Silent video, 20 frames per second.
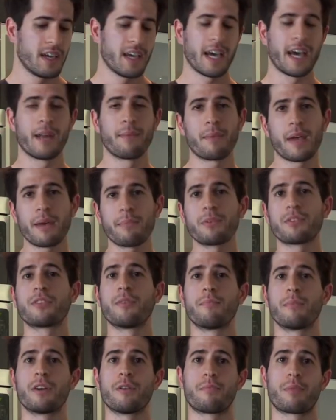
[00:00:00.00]
and be able to
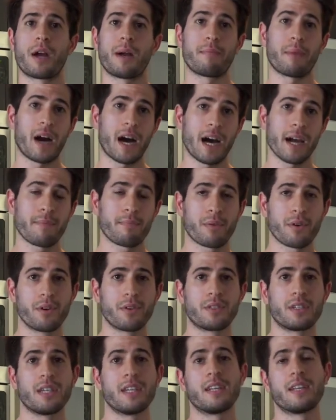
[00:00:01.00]
meal prep high
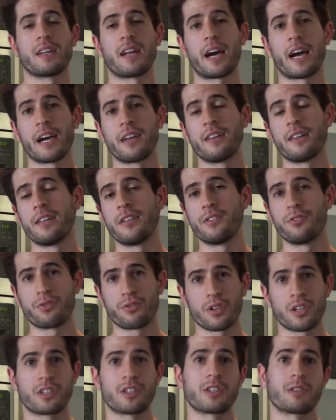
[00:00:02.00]
protein and highly
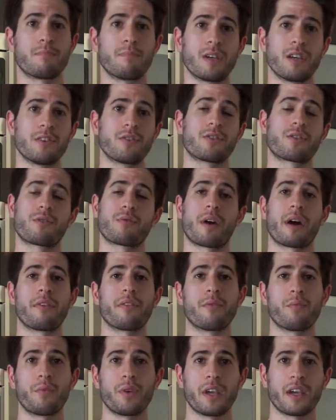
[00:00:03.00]
nutritious meals throughout
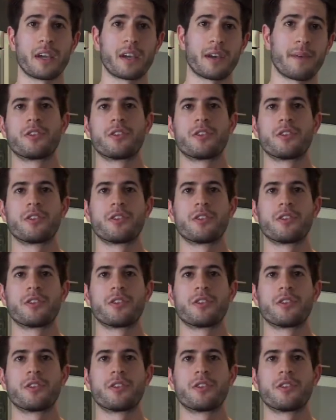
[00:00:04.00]
the week.